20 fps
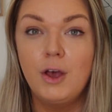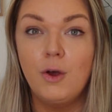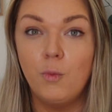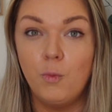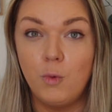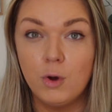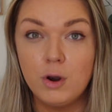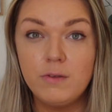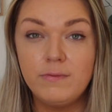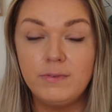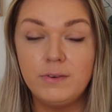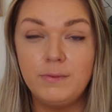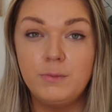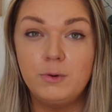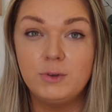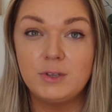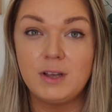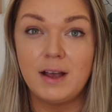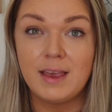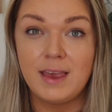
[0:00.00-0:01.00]
One of them
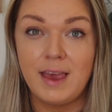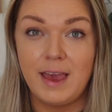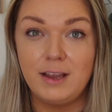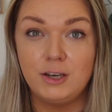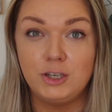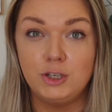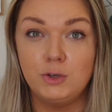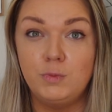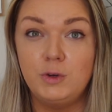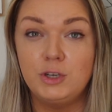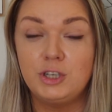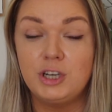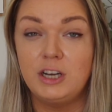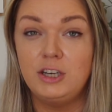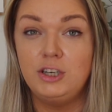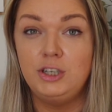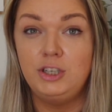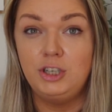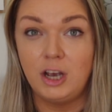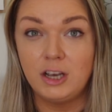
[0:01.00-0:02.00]
was our kitchen, which
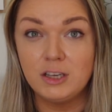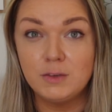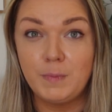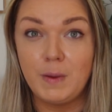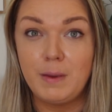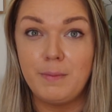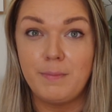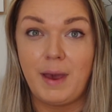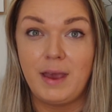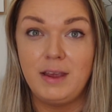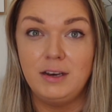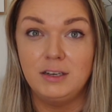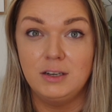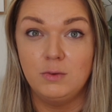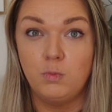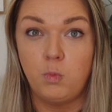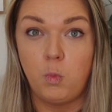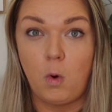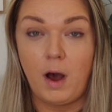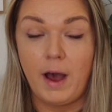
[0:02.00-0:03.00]
had just been
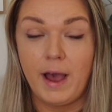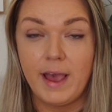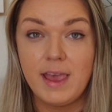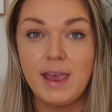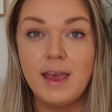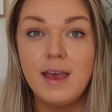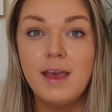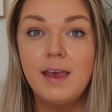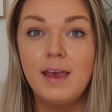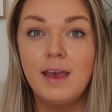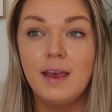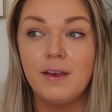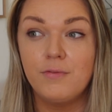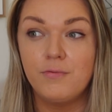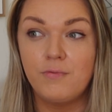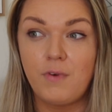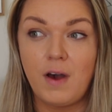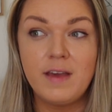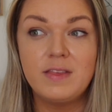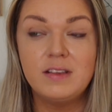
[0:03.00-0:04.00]
painted white. He
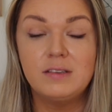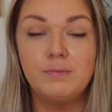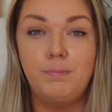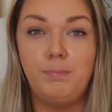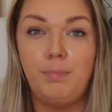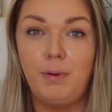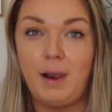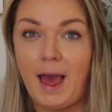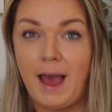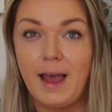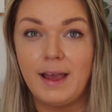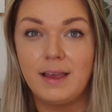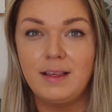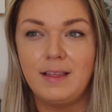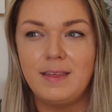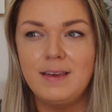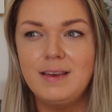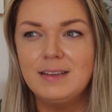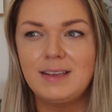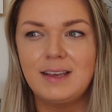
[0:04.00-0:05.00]
fired this black, I
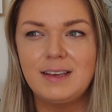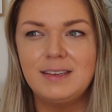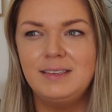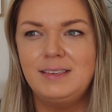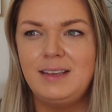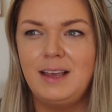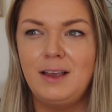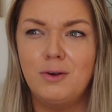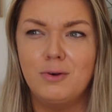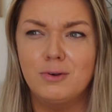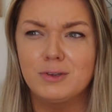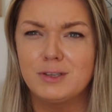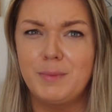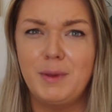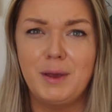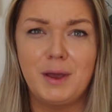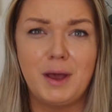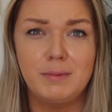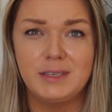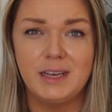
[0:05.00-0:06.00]
think it's like zinc or
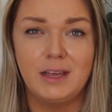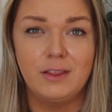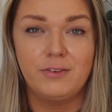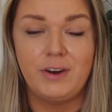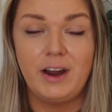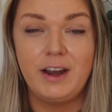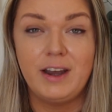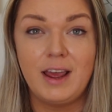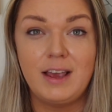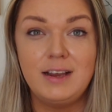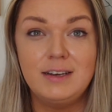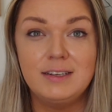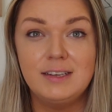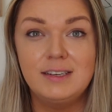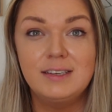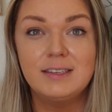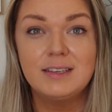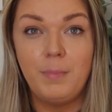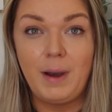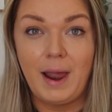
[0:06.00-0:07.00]
something, comes out of the
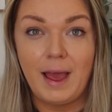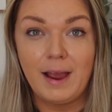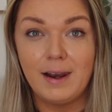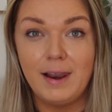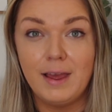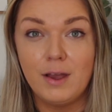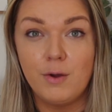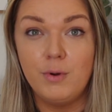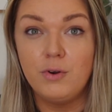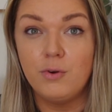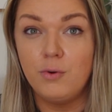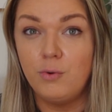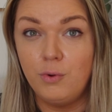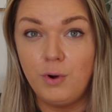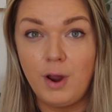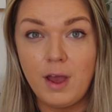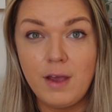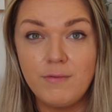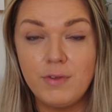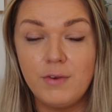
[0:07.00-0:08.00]
radiators, black liquid
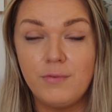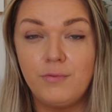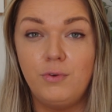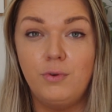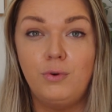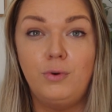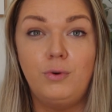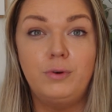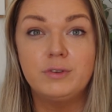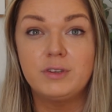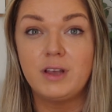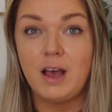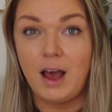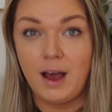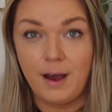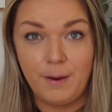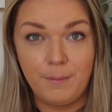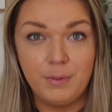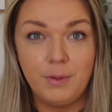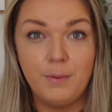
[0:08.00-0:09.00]
all over the floors,
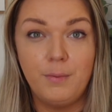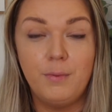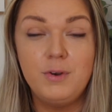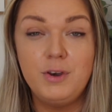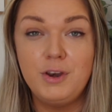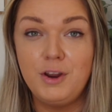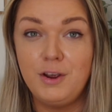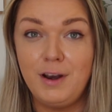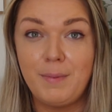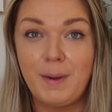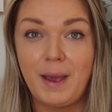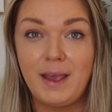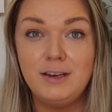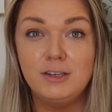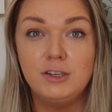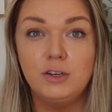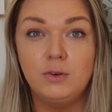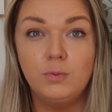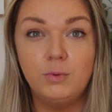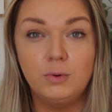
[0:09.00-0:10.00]
up the newly
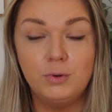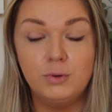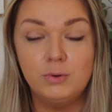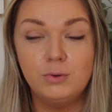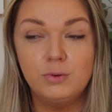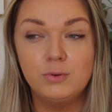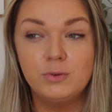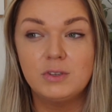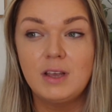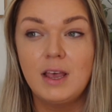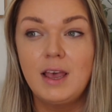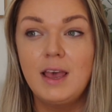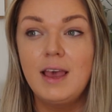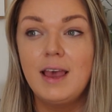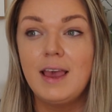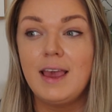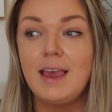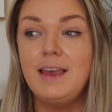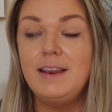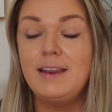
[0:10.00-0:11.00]
painted walls.
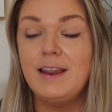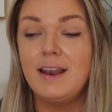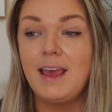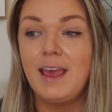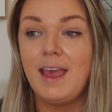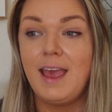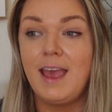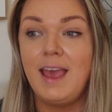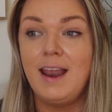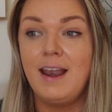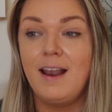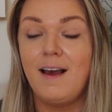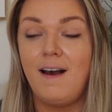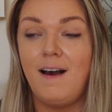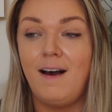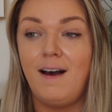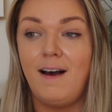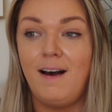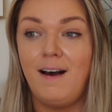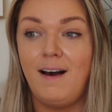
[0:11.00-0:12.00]
He did it in
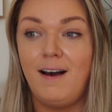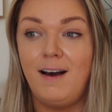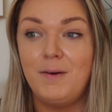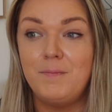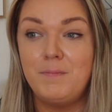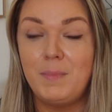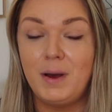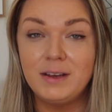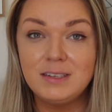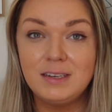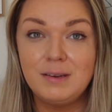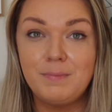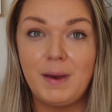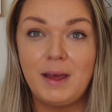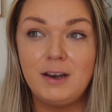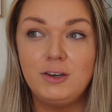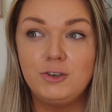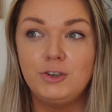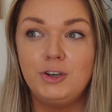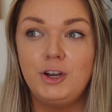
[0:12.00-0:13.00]
our master
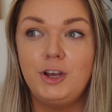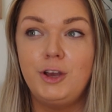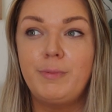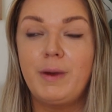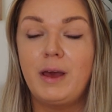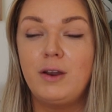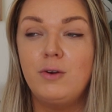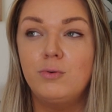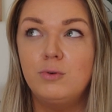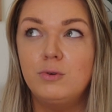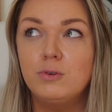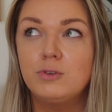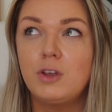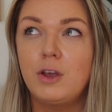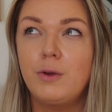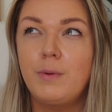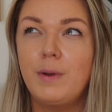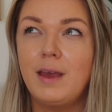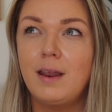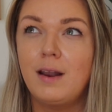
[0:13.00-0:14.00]
bedroom and
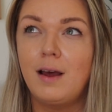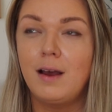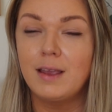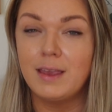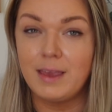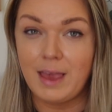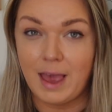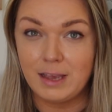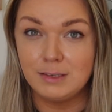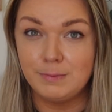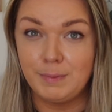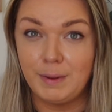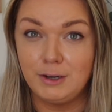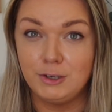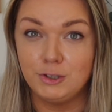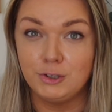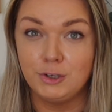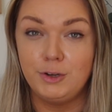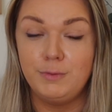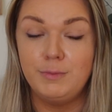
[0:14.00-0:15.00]
also in our guest
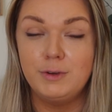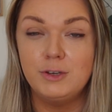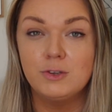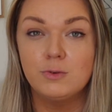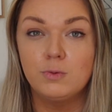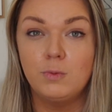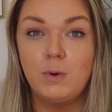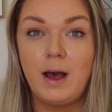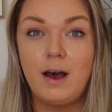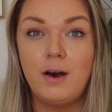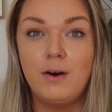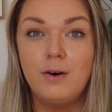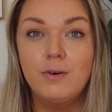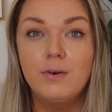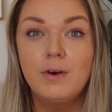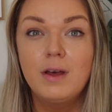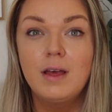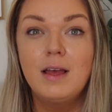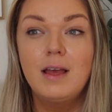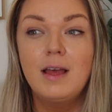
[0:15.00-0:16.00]
bedroom as
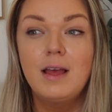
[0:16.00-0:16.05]
well.